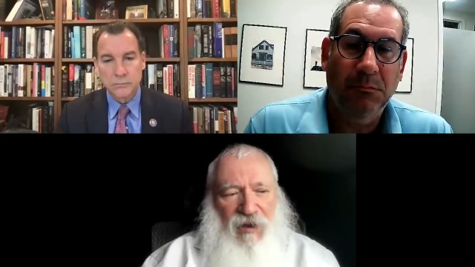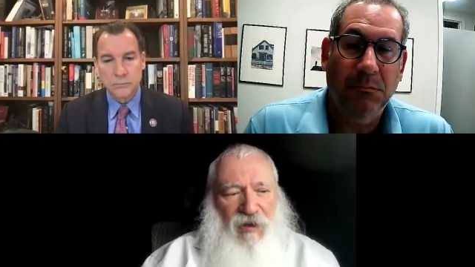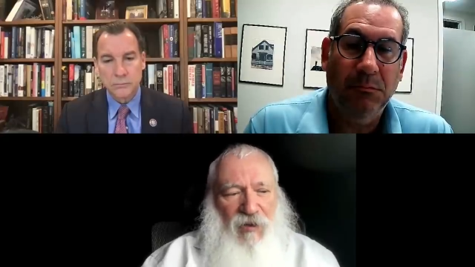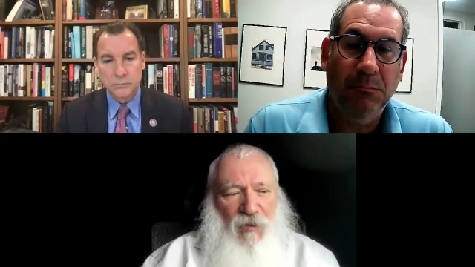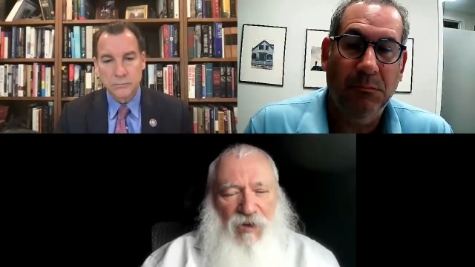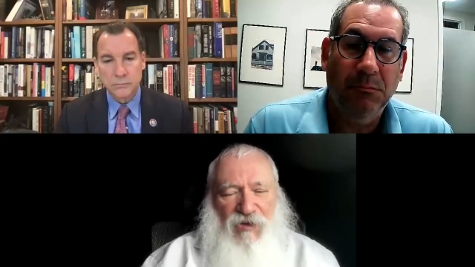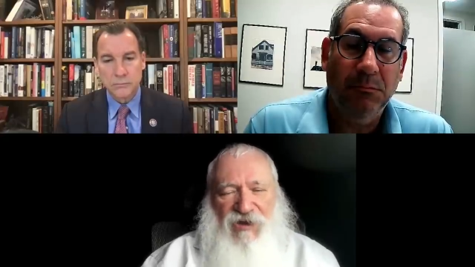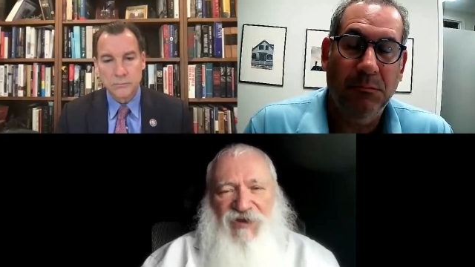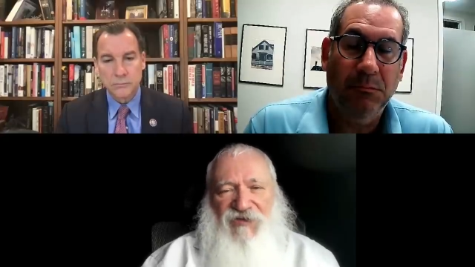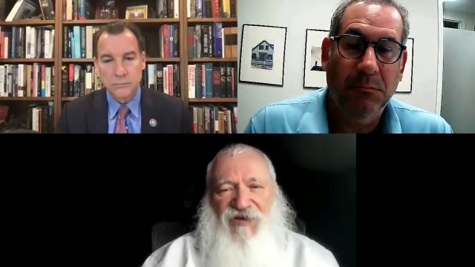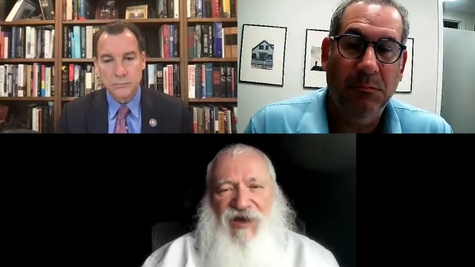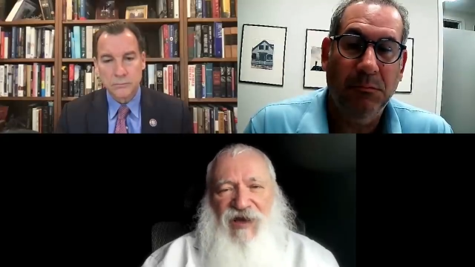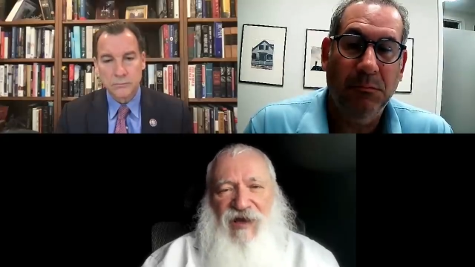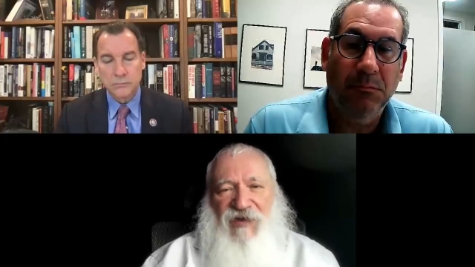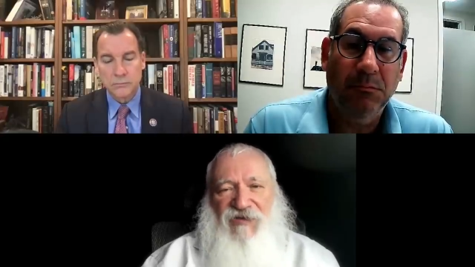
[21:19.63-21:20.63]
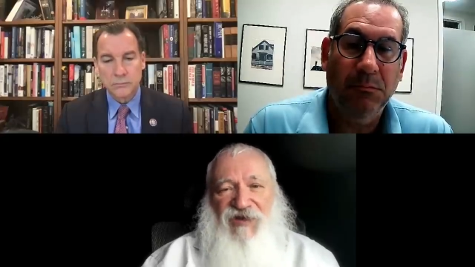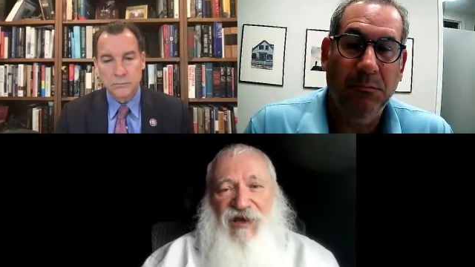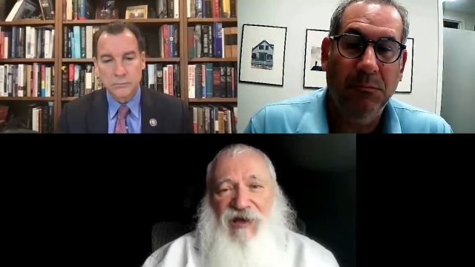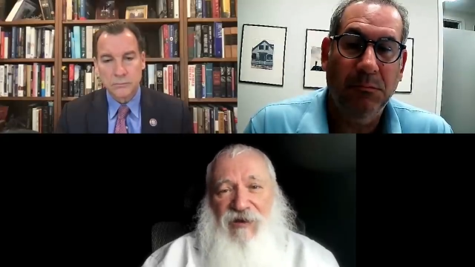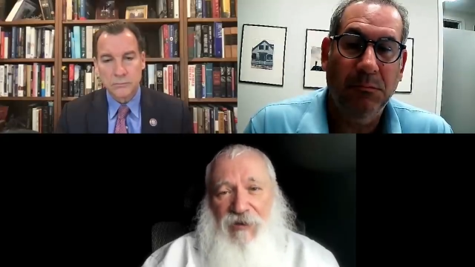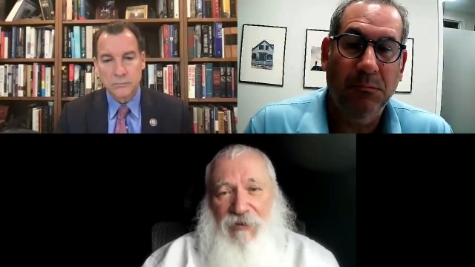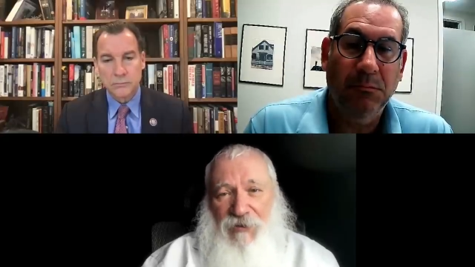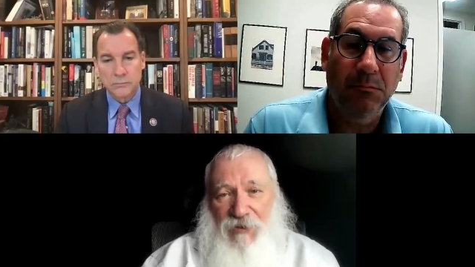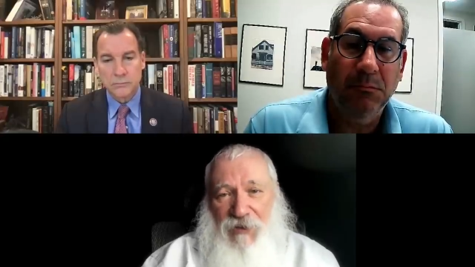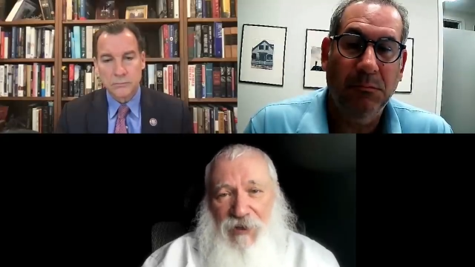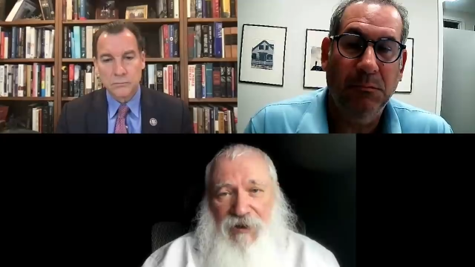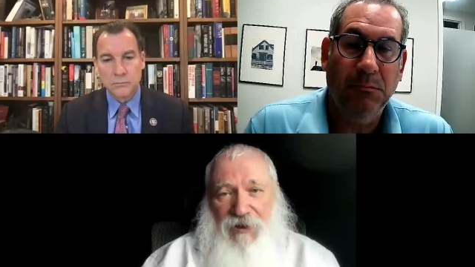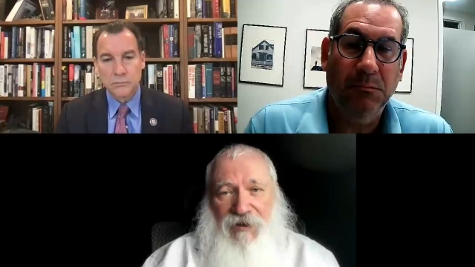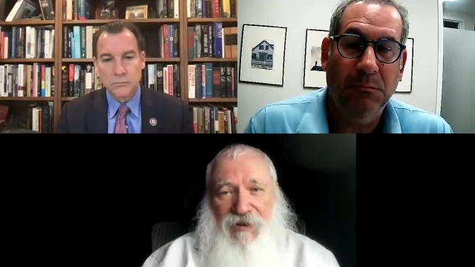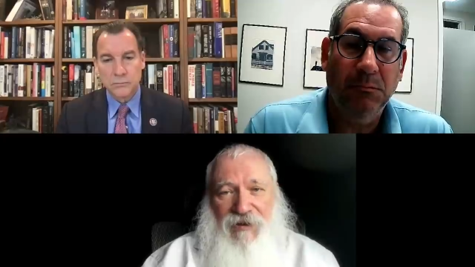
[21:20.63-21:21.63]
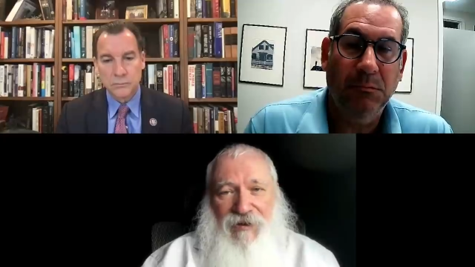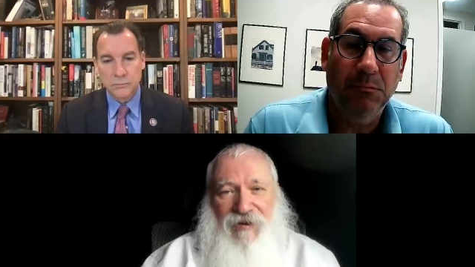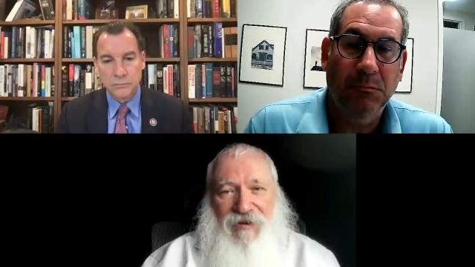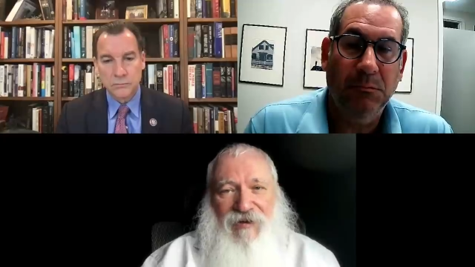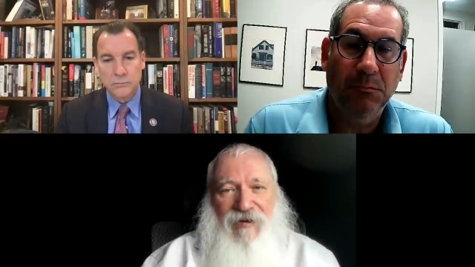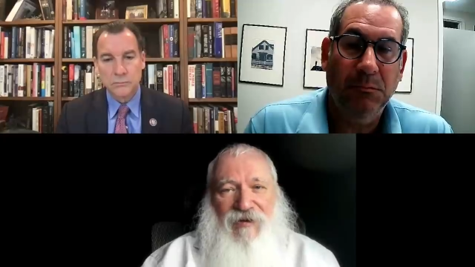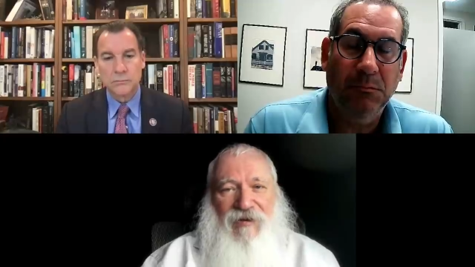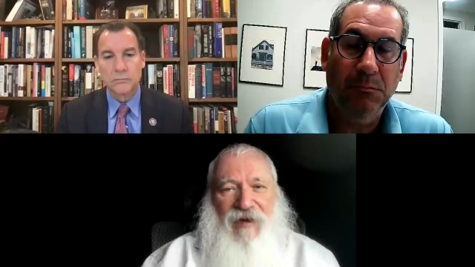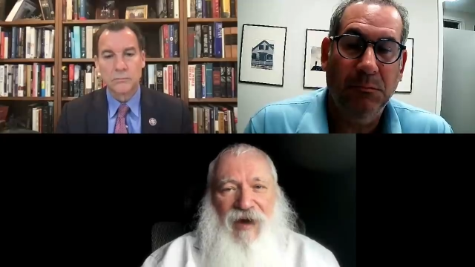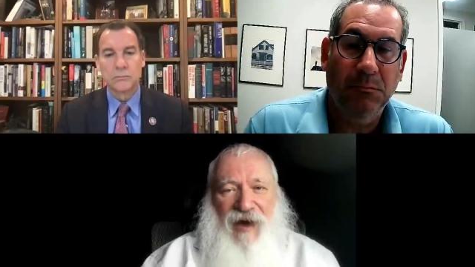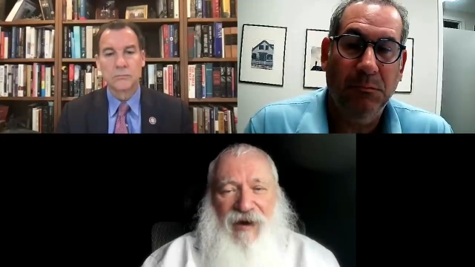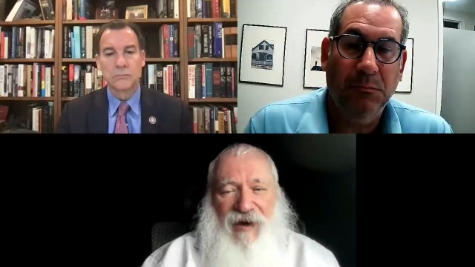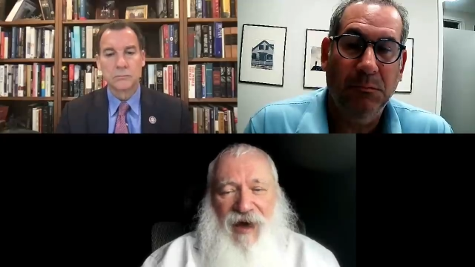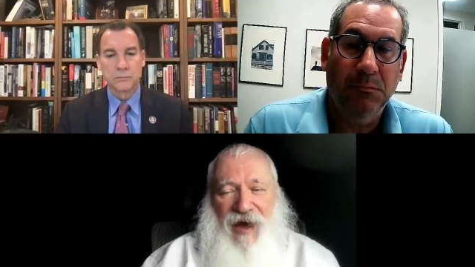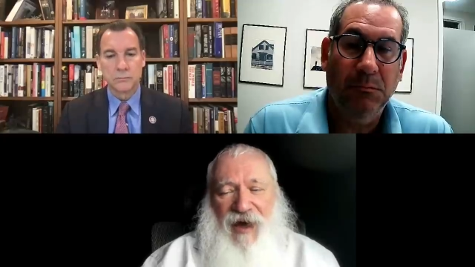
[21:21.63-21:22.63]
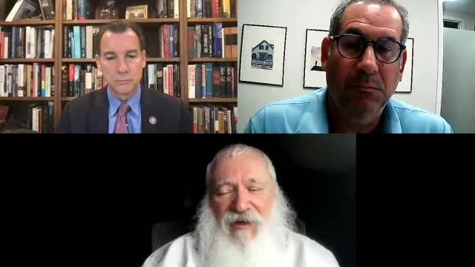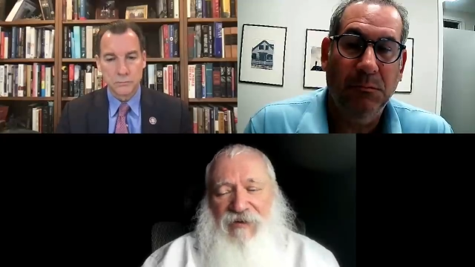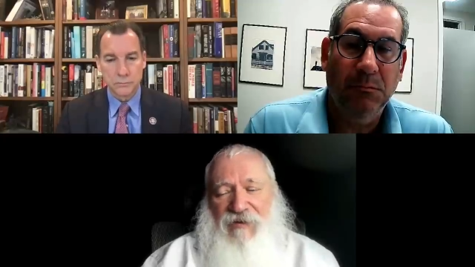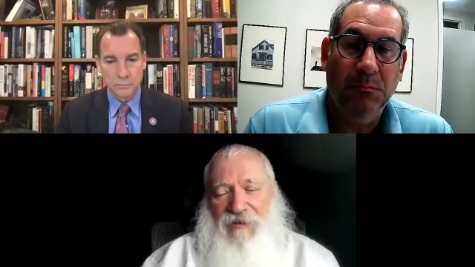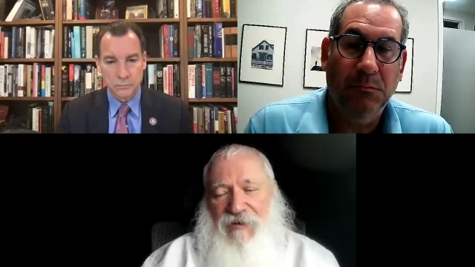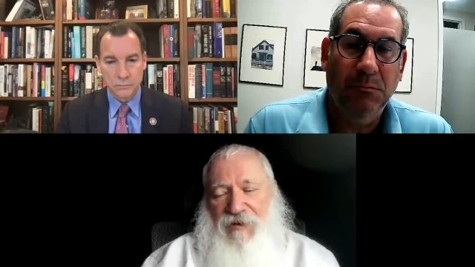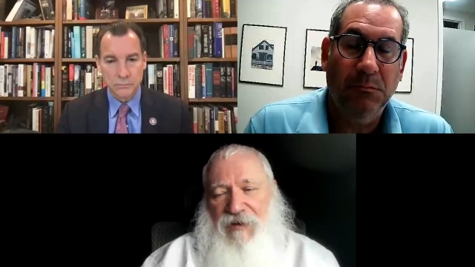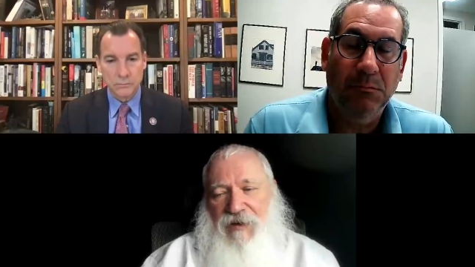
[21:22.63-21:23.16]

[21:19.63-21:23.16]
Speaker 1: the most convenient victim at hand.